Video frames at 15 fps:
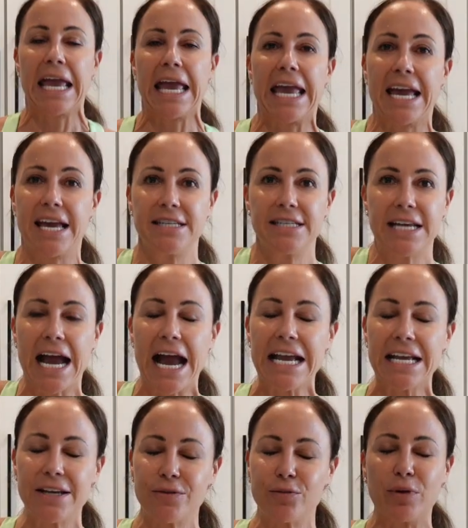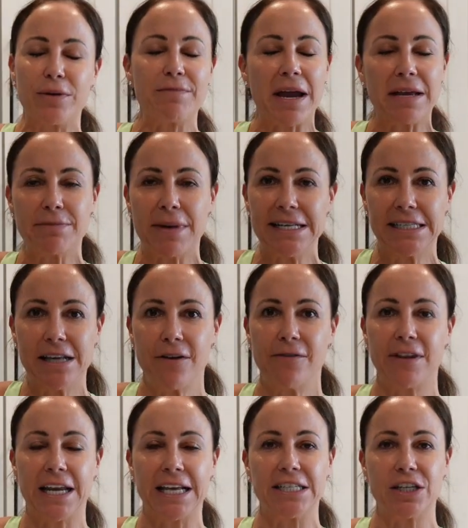And I remind myself
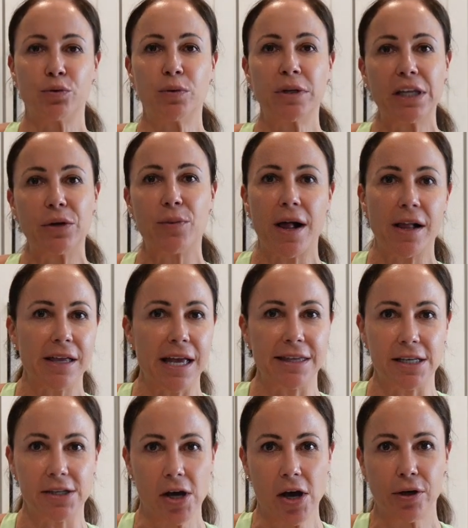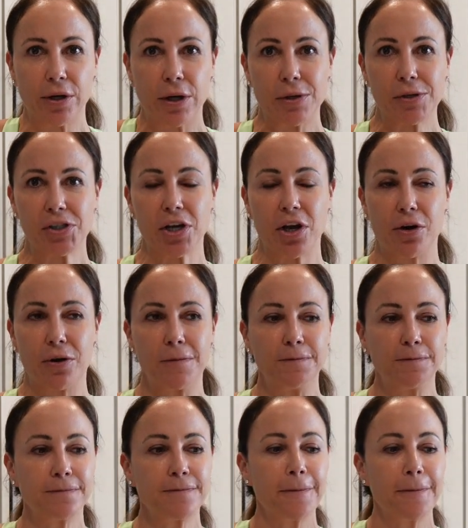that I did really well at the Tahoe show,